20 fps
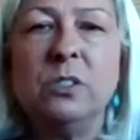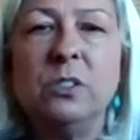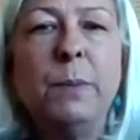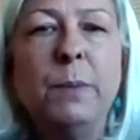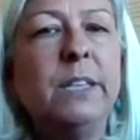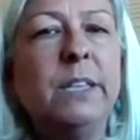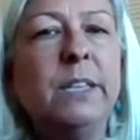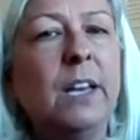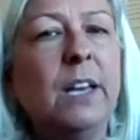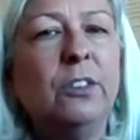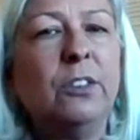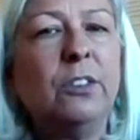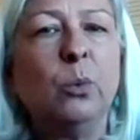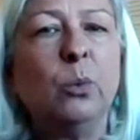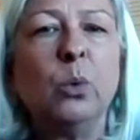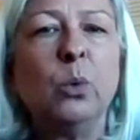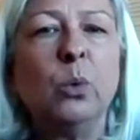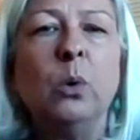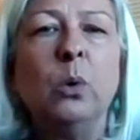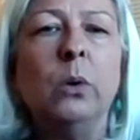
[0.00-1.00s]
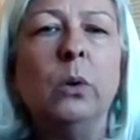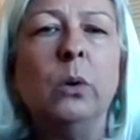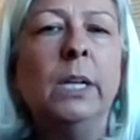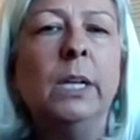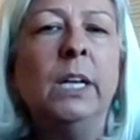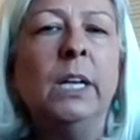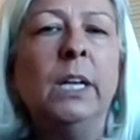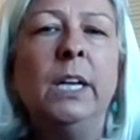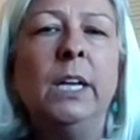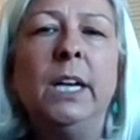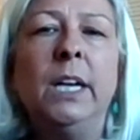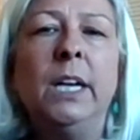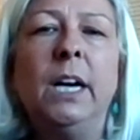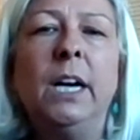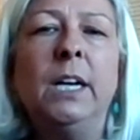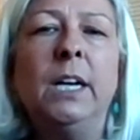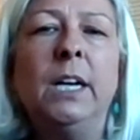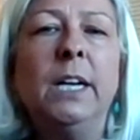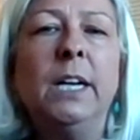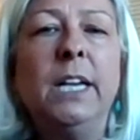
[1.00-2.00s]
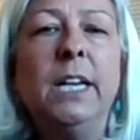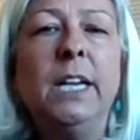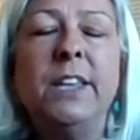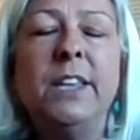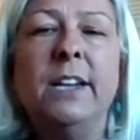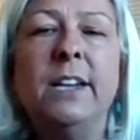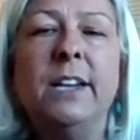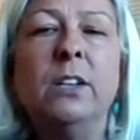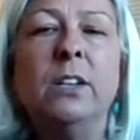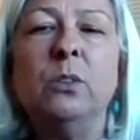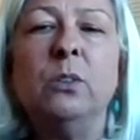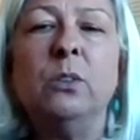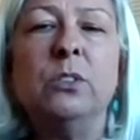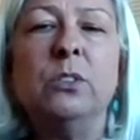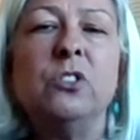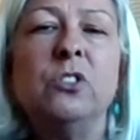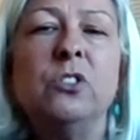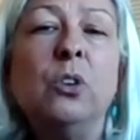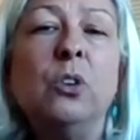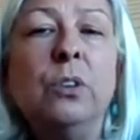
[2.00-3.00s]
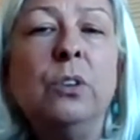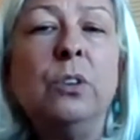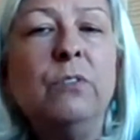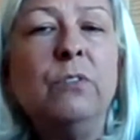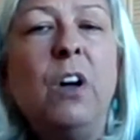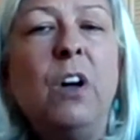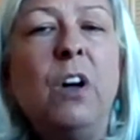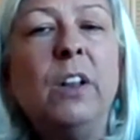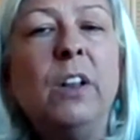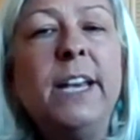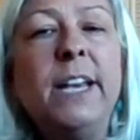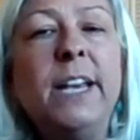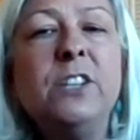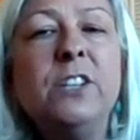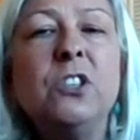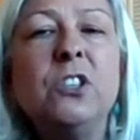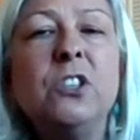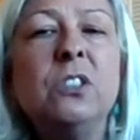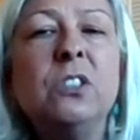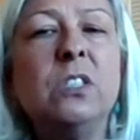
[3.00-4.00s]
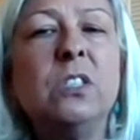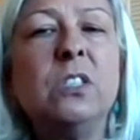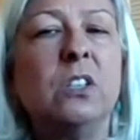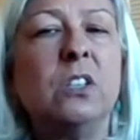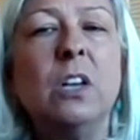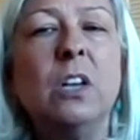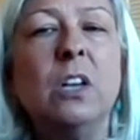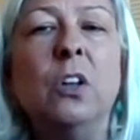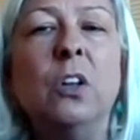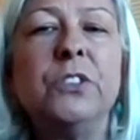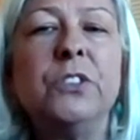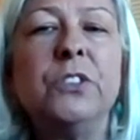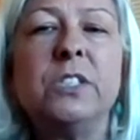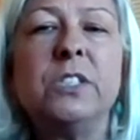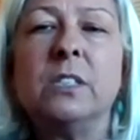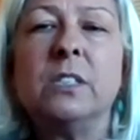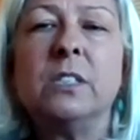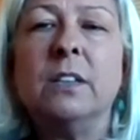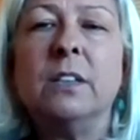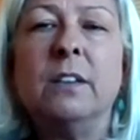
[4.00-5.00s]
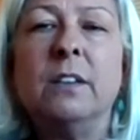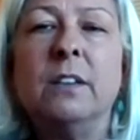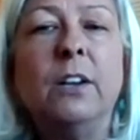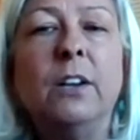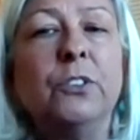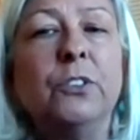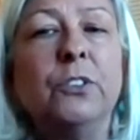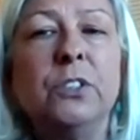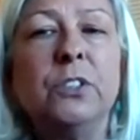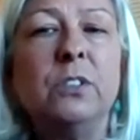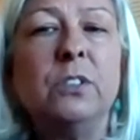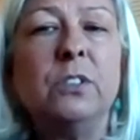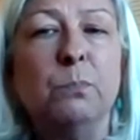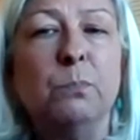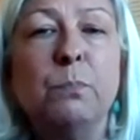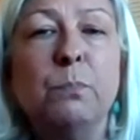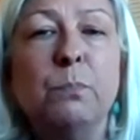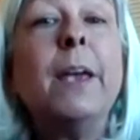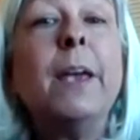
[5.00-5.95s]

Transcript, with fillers: Just make that the rule. Uh, and that includes children of all ages, adults, elders,